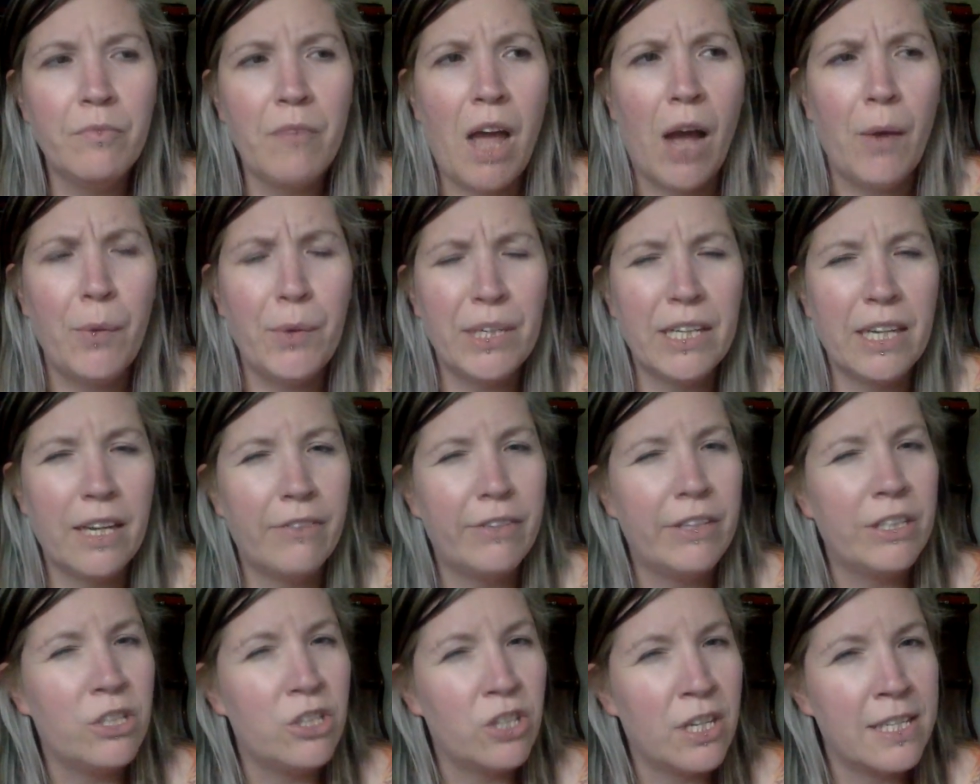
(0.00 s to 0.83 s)
I would give
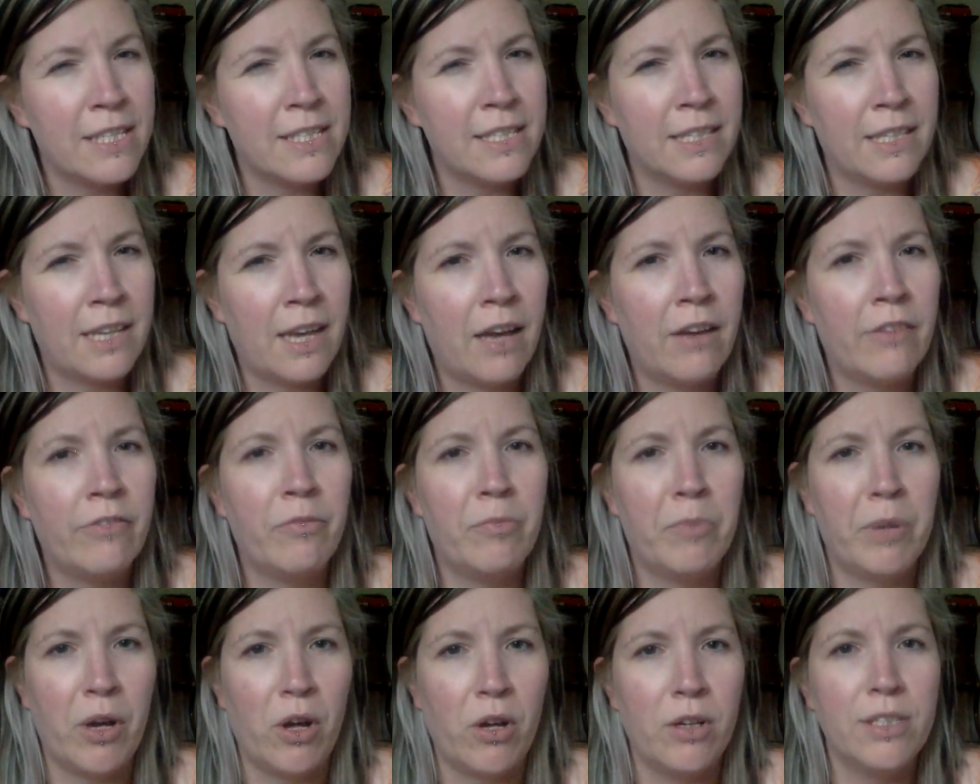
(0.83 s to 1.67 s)
in just enough,
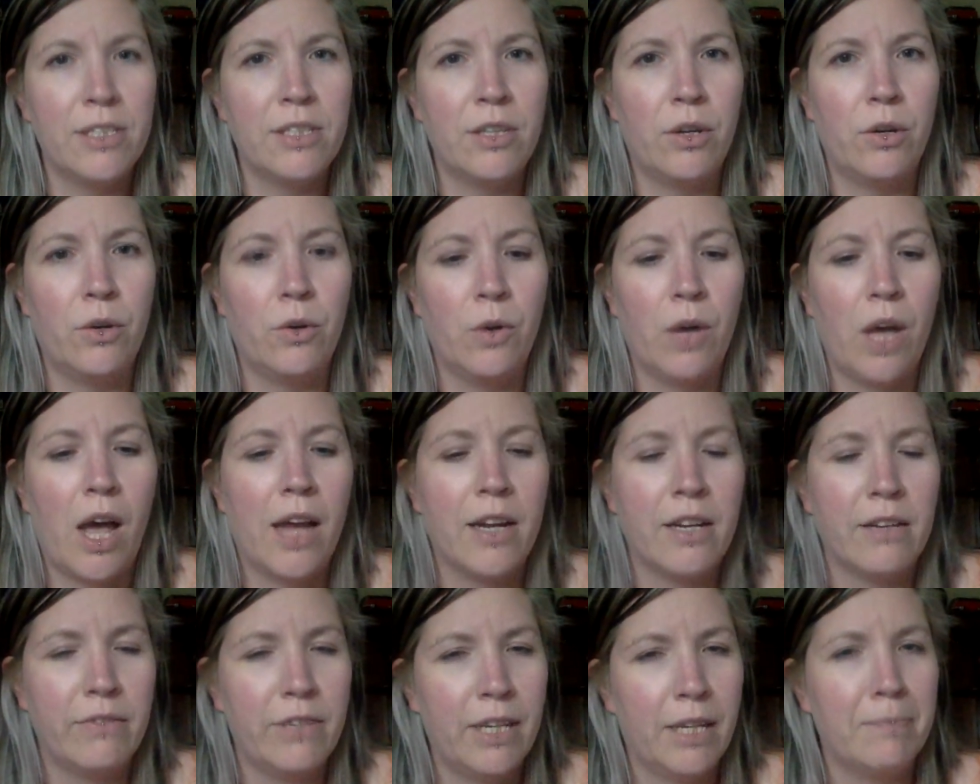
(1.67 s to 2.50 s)
but also
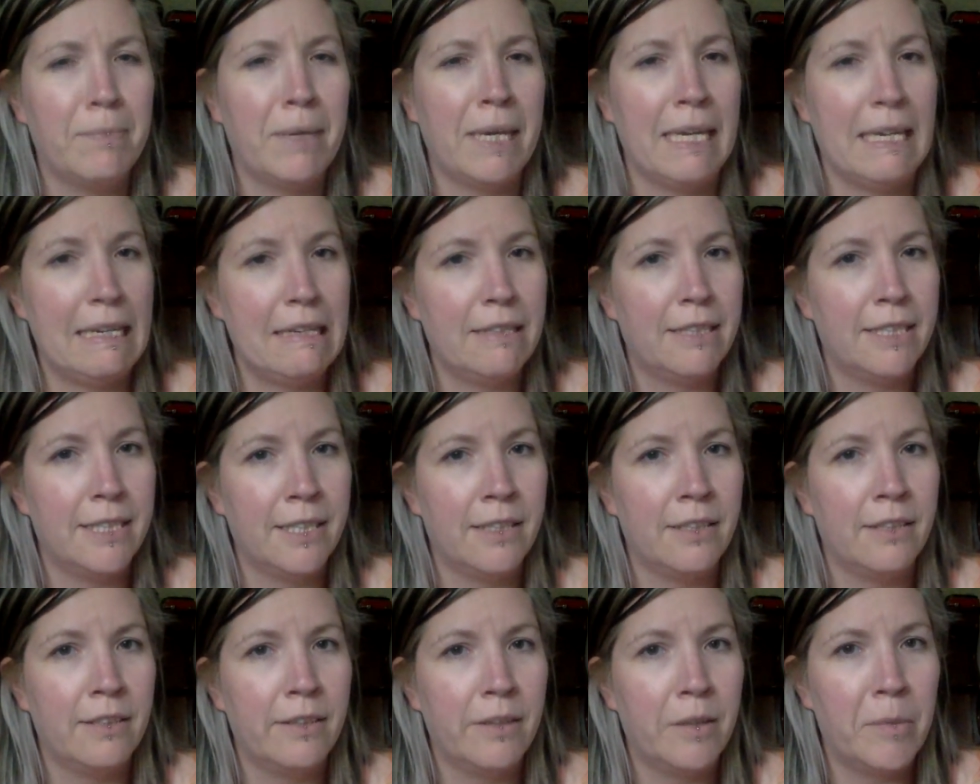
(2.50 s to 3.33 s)
kind of dig my heels
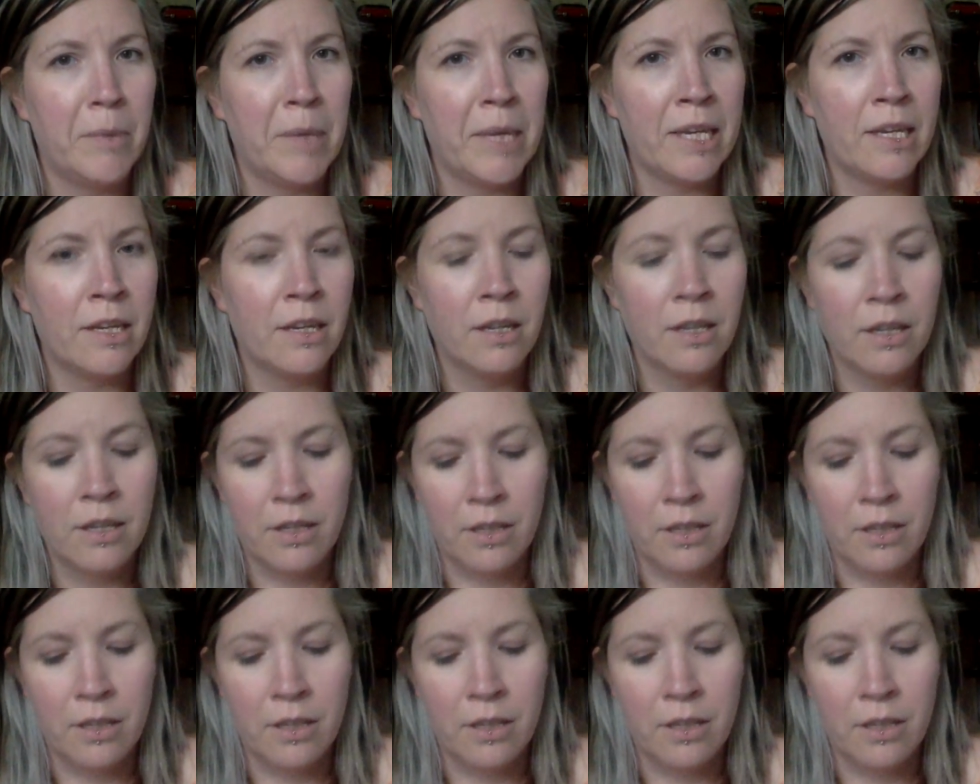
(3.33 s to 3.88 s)
in a little bit.